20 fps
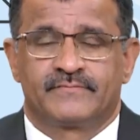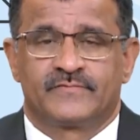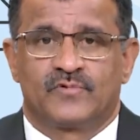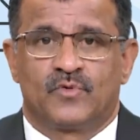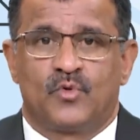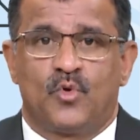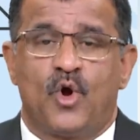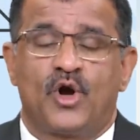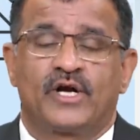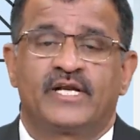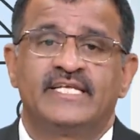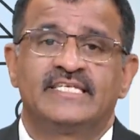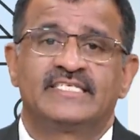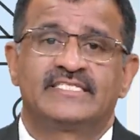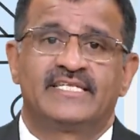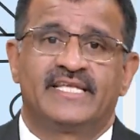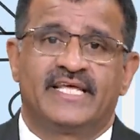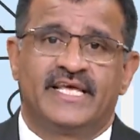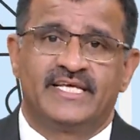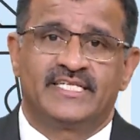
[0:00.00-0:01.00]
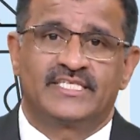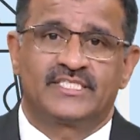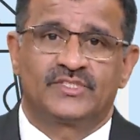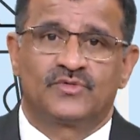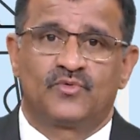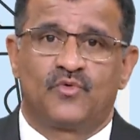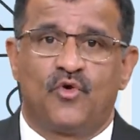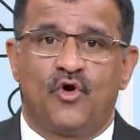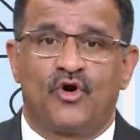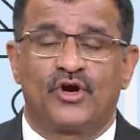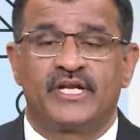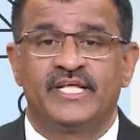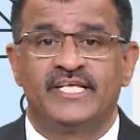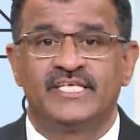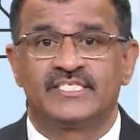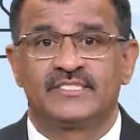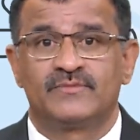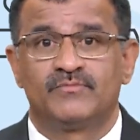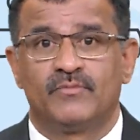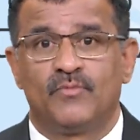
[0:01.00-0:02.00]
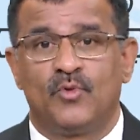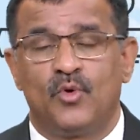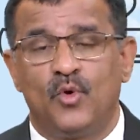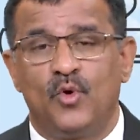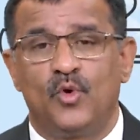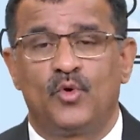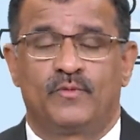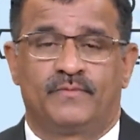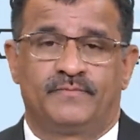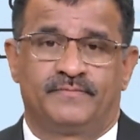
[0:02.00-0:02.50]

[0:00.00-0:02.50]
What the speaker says: what is less, what is more.